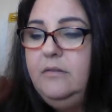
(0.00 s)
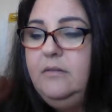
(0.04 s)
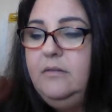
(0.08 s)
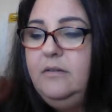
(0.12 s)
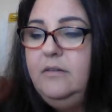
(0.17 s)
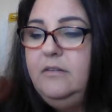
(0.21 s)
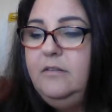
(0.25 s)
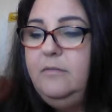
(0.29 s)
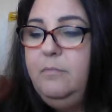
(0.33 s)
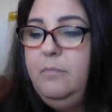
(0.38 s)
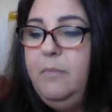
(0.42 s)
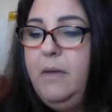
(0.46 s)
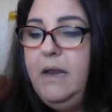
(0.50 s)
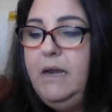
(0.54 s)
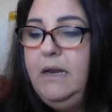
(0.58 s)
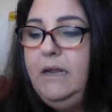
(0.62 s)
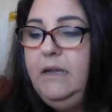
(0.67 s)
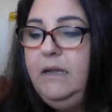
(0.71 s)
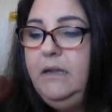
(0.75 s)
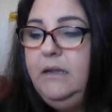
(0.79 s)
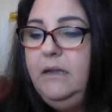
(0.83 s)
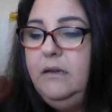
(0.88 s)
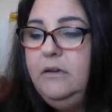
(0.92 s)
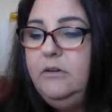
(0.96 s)
since
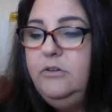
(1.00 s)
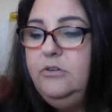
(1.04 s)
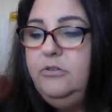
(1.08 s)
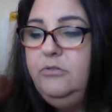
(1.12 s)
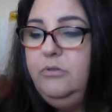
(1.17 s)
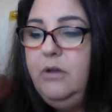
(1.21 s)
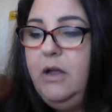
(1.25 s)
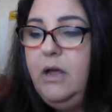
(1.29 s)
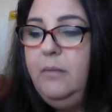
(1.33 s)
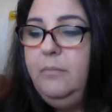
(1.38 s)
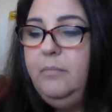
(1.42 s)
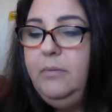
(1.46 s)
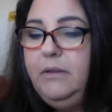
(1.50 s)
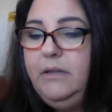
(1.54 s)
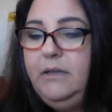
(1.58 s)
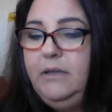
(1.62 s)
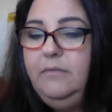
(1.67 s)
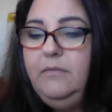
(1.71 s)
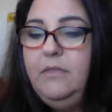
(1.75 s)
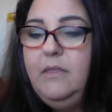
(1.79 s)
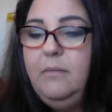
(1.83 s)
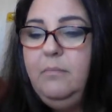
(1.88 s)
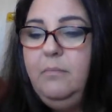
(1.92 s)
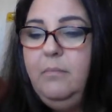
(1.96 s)
many do not
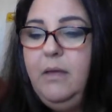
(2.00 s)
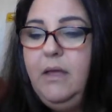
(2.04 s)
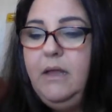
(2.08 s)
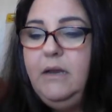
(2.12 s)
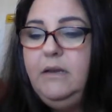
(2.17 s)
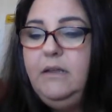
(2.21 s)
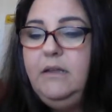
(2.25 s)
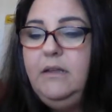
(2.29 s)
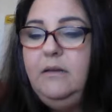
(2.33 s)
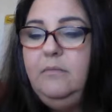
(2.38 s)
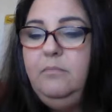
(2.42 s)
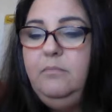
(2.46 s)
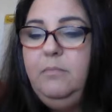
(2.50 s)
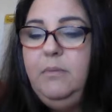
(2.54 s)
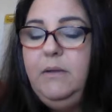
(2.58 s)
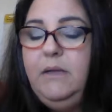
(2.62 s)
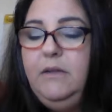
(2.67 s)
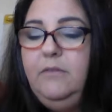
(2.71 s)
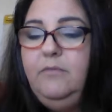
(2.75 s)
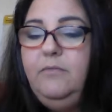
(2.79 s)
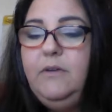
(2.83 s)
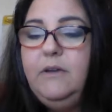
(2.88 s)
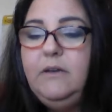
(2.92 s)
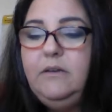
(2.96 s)
believe that men can
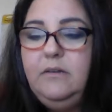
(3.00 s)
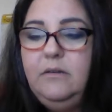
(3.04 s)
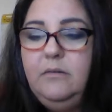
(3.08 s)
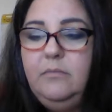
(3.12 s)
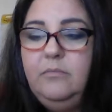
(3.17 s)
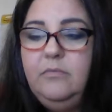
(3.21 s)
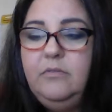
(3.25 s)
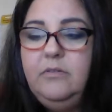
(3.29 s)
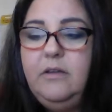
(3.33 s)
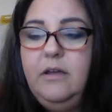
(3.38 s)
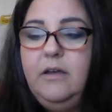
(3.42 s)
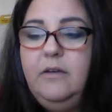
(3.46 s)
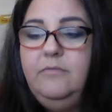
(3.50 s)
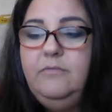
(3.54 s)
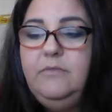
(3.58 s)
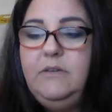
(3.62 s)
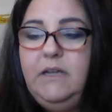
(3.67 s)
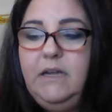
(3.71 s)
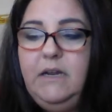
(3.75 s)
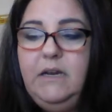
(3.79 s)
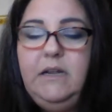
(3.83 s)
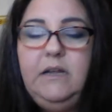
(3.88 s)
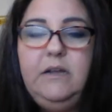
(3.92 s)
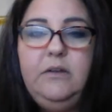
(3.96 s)
be victims of
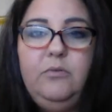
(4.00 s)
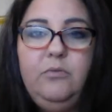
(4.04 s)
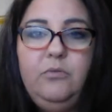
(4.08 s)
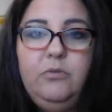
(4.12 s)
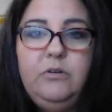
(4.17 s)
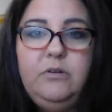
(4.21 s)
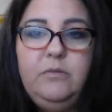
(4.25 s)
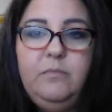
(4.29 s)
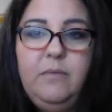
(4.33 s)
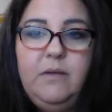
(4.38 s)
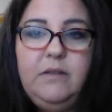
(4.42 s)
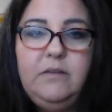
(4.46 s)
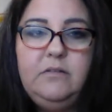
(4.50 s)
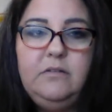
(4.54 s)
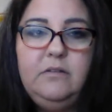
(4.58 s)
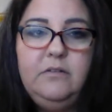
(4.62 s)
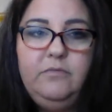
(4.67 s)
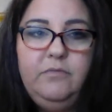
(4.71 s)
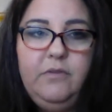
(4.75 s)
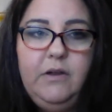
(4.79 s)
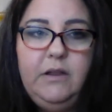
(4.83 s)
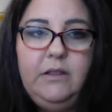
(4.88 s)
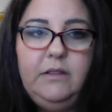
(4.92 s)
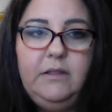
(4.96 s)
dating or
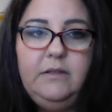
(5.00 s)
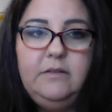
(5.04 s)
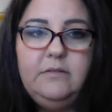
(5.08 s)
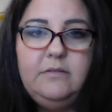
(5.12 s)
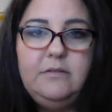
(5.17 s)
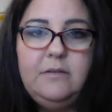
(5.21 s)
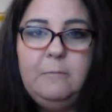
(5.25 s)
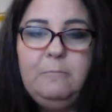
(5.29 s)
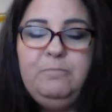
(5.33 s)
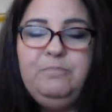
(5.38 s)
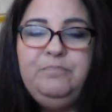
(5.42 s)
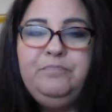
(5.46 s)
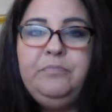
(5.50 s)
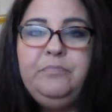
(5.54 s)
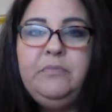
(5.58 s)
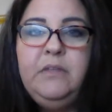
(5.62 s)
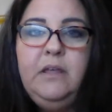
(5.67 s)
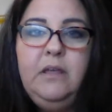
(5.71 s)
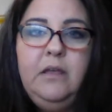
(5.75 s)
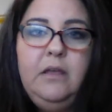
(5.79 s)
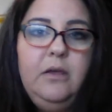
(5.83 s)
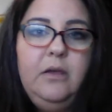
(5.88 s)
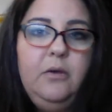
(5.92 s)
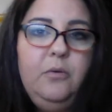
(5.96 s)
domestic violence.
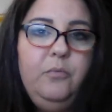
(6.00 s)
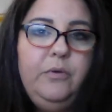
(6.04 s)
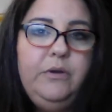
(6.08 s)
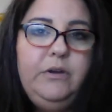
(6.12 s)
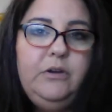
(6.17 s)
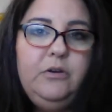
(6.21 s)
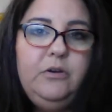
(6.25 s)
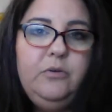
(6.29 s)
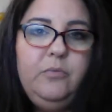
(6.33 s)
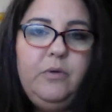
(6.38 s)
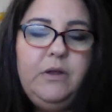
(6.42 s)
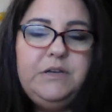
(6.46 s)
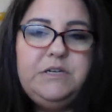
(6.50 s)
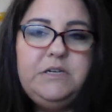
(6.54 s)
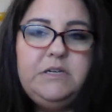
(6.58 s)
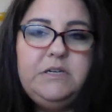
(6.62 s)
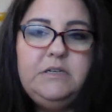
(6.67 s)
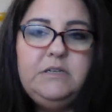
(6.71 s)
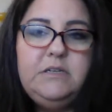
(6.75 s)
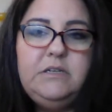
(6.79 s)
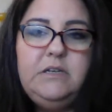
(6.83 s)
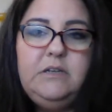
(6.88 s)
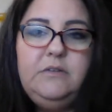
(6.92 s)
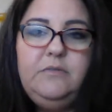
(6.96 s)
When you're
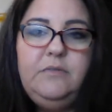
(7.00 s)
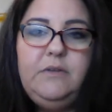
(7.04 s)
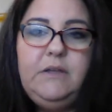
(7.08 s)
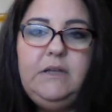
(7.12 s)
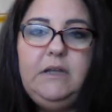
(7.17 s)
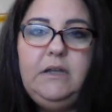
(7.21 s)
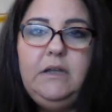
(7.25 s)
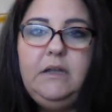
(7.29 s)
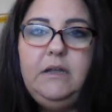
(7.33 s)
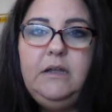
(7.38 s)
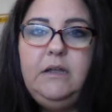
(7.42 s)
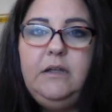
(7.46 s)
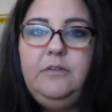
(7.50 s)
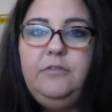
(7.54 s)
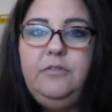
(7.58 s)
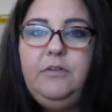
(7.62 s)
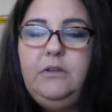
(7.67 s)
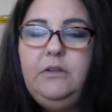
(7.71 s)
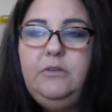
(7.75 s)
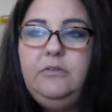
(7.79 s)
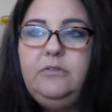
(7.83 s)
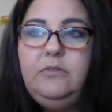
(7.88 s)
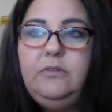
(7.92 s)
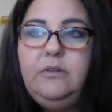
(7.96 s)
watching TV,
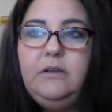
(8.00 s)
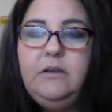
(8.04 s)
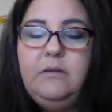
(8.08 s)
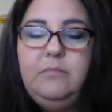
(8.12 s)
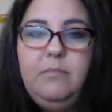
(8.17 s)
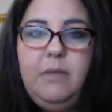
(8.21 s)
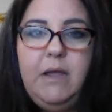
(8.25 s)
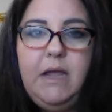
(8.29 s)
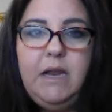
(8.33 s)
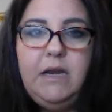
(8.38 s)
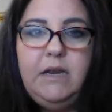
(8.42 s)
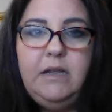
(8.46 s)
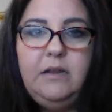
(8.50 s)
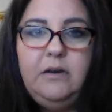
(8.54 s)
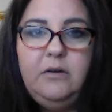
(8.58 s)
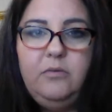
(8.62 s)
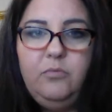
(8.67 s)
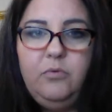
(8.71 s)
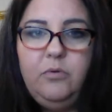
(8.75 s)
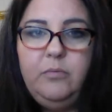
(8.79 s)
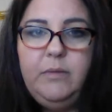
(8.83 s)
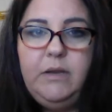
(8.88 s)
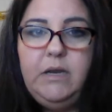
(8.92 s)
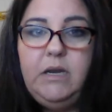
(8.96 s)
if you see a man hit
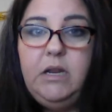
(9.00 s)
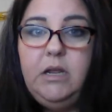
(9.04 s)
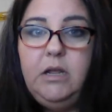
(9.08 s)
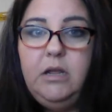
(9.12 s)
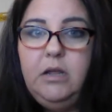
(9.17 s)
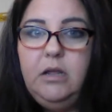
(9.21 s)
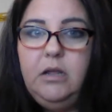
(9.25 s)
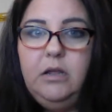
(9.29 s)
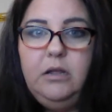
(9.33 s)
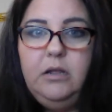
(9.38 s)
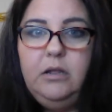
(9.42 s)
a woman,